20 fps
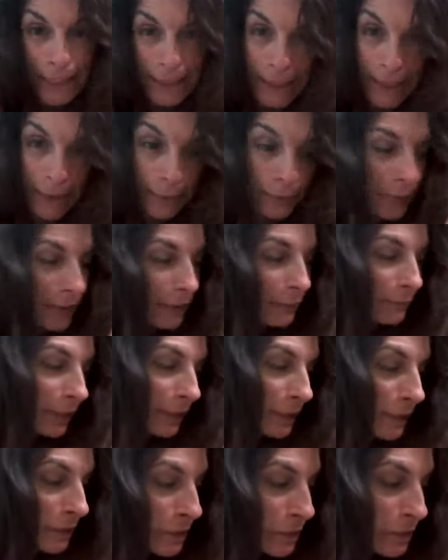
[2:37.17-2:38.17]
tub with
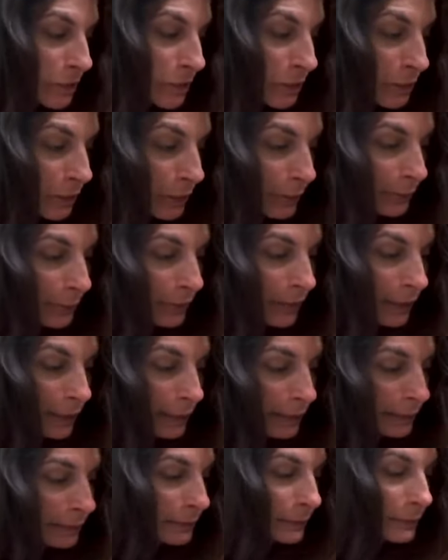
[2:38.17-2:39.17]
me to show
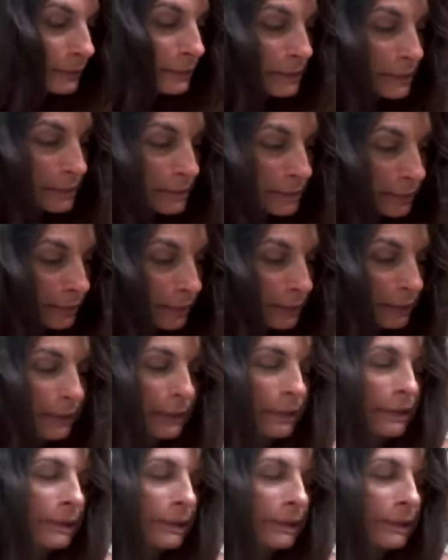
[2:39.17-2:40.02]
you. Let's see.